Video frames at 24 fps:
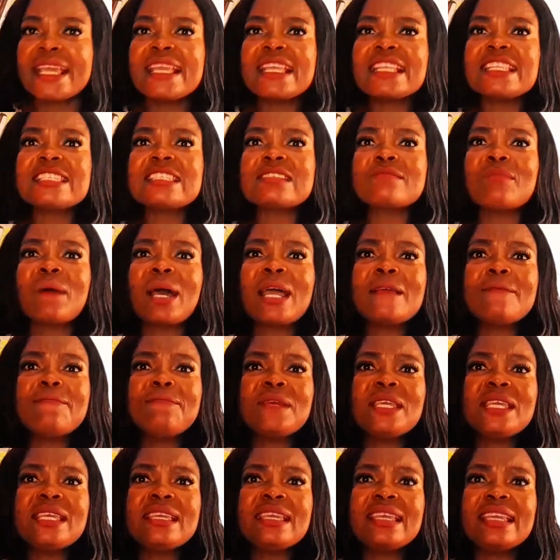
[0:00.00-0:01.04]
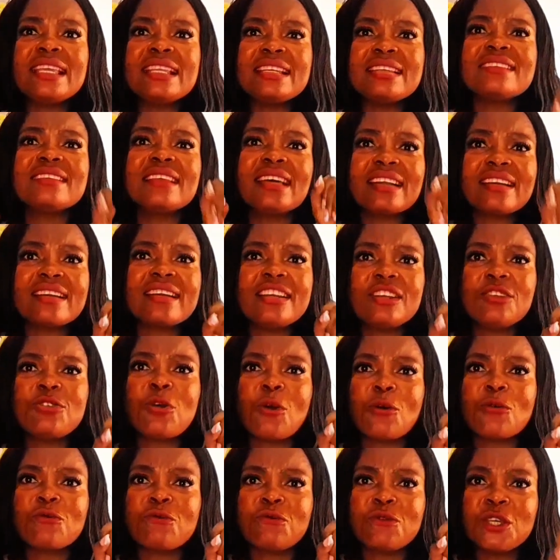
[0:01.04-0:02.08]
it might be
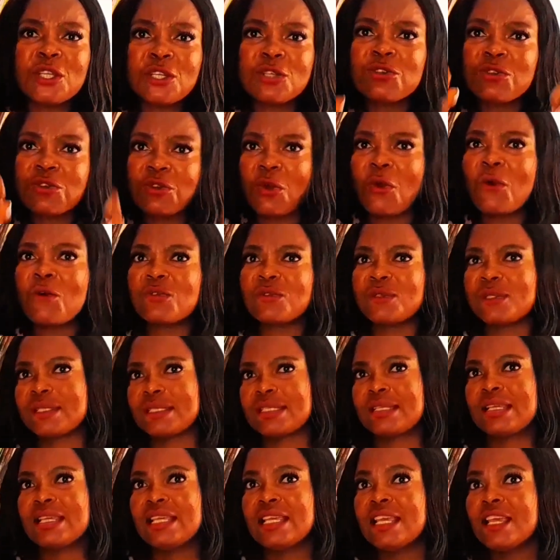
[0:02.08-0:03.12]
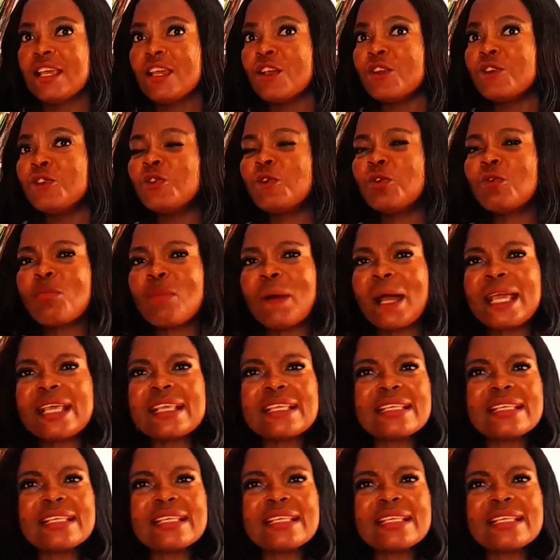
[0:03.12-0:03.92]
hindering your videos. You